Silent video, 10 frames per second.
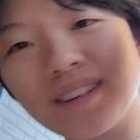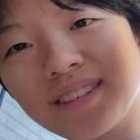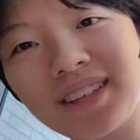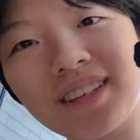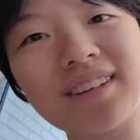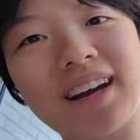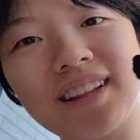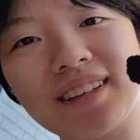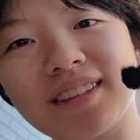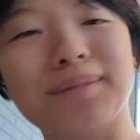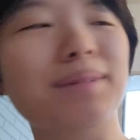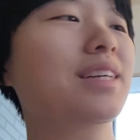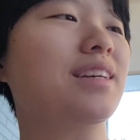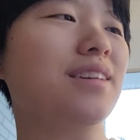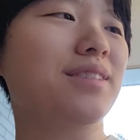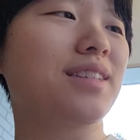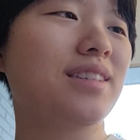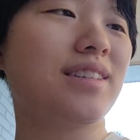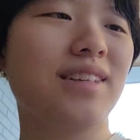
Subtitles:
Are they cute? I like them. They're cute.